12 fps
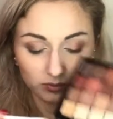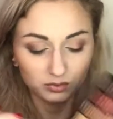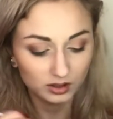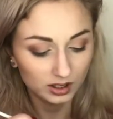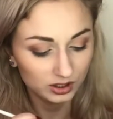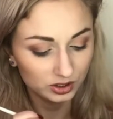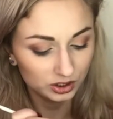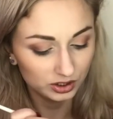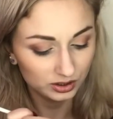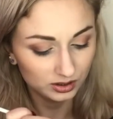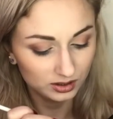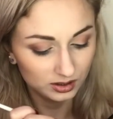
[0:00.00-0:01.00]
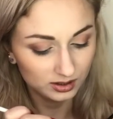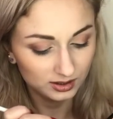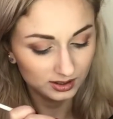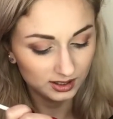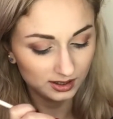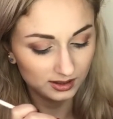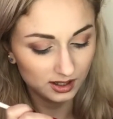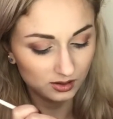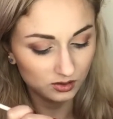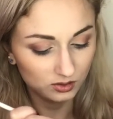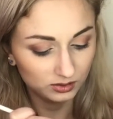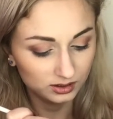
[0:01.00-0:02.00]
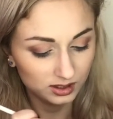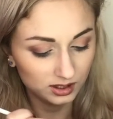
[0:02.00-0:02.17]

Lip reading: brush, take that gold